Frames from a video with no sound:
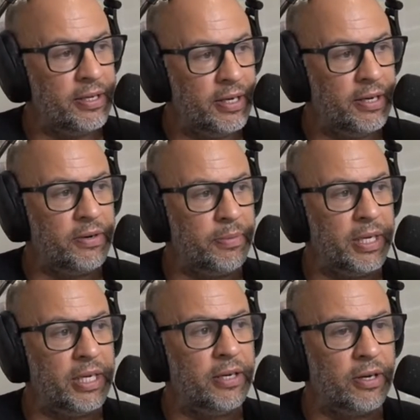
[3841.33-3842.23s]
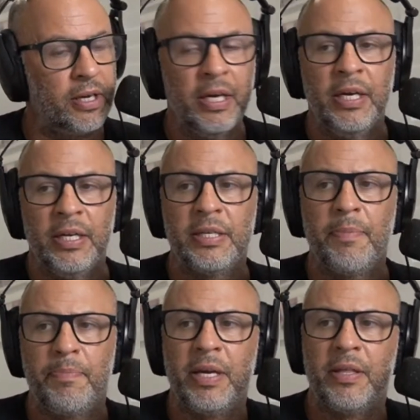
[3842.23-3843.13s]
You know what I mean? Like, it's a
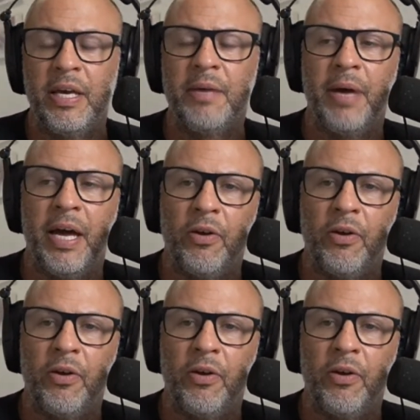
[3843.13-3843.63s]
big thing, man.